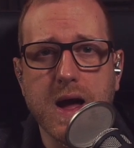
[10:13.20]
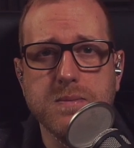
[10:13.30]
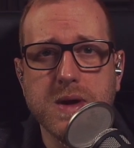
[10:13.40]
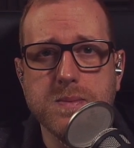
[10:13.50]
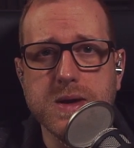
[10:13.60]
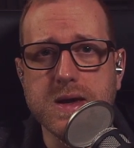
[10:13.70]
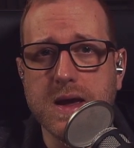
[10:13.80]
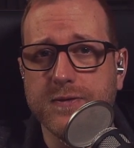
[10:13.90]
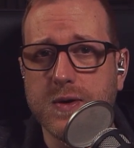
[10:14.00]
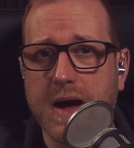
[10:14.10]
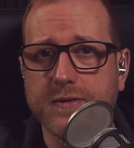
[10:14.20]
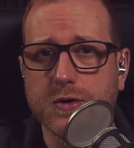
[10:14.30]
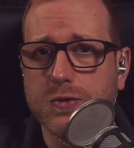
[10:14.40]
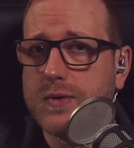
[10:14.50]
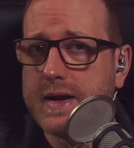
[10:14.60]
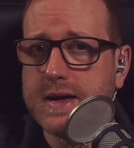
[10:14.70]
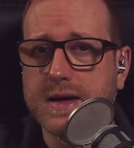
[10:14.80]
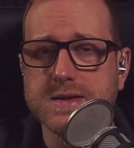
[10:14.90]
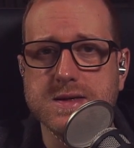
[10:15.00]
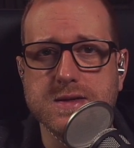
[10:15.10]
and maybe if you haven't already,
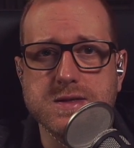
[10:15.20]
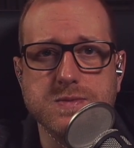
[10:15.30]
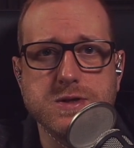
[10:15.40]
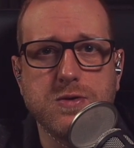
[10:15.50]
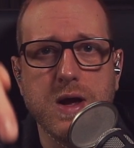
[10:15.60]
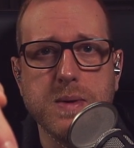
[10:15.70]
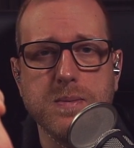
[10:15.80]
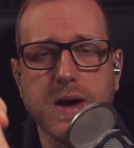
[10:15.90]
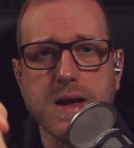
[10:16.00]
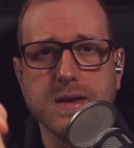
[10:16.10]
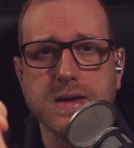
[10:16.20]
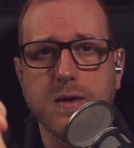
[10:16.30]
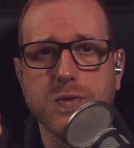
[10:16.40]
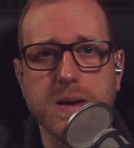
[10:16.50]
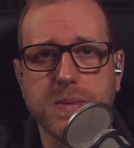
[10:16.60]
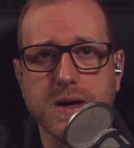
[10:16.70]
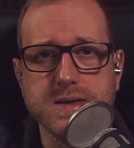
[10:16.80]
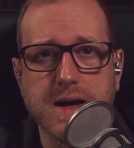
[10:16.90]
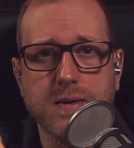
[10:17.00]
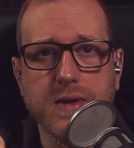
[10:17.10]
consider subscribing by hitting that red button
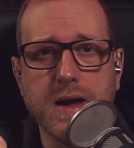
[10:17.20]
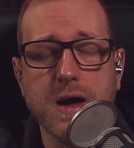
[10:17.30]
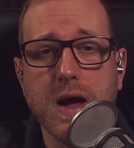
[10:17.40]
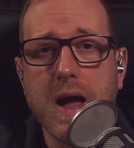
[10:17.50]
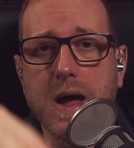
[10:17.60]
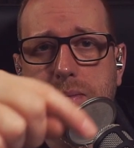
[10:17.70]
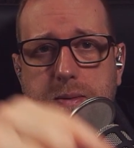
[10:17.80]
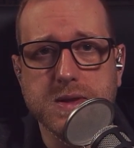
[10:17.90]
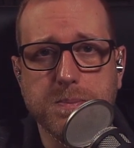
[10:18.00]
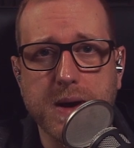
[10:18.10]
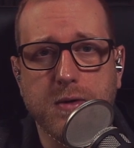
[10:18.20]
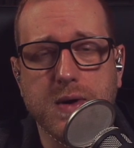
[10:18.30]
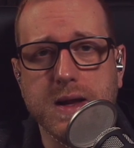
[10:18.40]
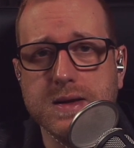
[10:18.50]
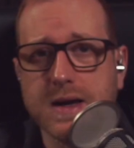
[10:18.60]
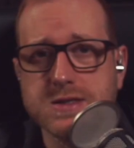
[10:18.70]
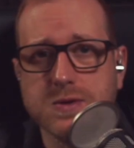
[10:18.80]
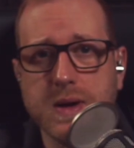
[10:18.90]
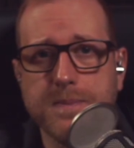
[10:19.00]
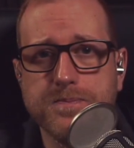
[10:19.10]
down there, and maybe the bell right next
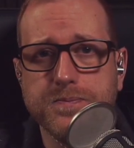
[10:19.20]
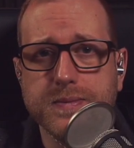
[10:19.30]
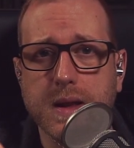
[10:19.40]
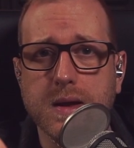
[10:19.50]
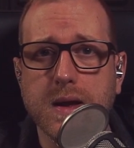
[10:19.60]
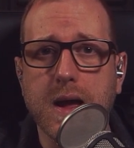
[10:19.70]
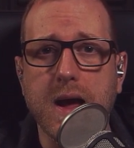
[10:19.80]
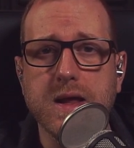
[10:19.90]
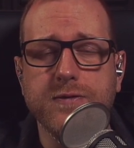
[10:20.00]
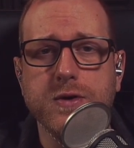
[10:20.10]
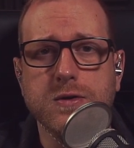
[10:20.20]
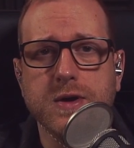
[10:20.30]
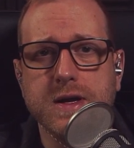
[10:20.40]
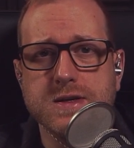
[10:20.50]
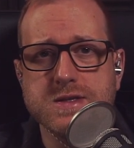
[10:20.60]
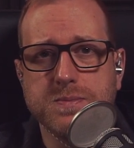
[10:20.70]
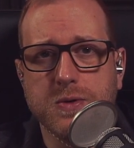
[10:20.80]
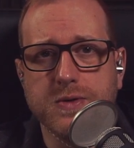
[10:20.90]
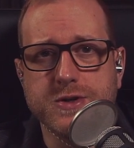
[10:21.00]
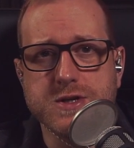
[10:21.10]
to it. And if you're looking to
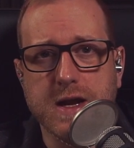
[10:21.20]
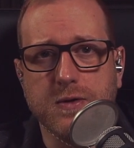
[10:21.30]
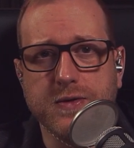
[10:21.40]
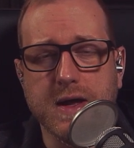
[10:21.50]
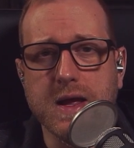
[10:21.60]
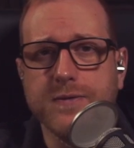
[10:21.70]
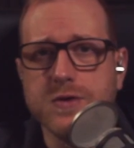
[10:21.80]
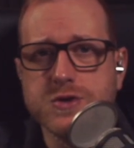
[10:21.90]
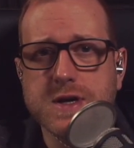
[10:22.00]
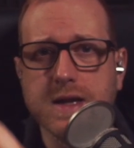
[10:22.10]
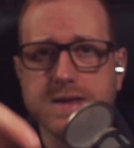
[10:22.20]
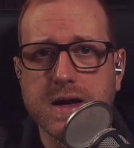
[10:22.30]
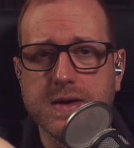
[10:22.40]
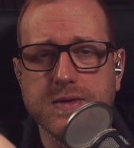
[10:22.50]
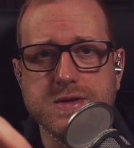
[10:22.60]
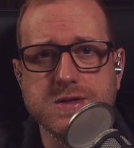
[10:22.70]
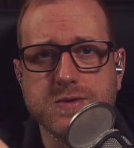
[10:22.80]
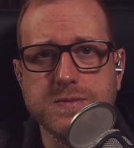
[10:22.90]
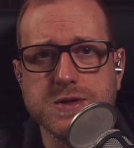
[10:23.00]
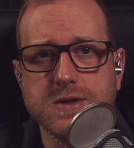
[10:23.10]
support the channel, then if you check down in the
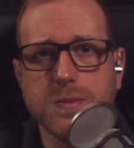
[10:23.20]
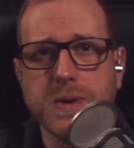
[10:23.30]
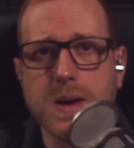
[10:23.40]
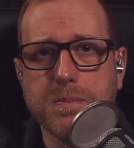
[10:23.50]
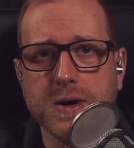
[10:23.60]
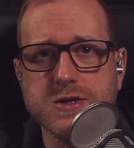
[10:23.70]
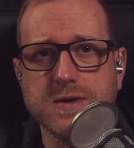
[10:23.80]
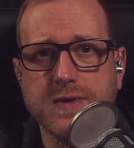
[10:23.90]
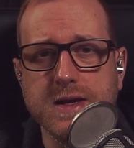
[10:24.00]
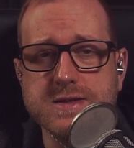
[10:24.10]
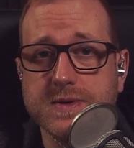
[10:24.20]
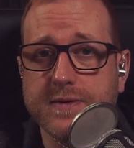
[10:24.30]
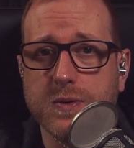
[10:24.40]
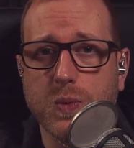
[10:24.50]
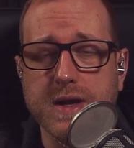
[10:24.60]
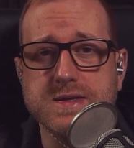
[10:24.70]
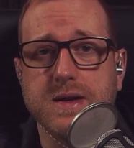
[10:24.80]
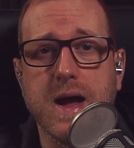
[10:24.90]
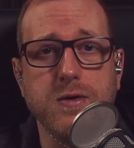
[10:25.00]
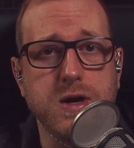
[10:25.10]
description, there'll be a bunch of links for different ways
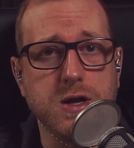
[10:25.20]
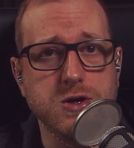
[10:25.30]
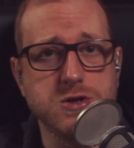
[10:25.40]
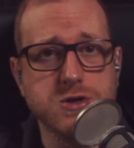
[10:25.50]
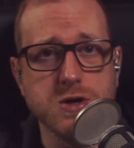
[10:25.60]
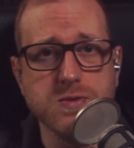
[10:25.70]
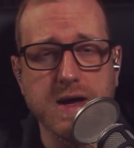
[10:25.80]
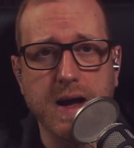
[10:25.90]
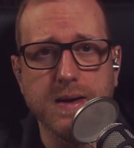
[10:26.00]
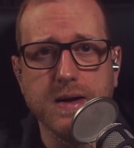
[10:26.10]
on how you can do that.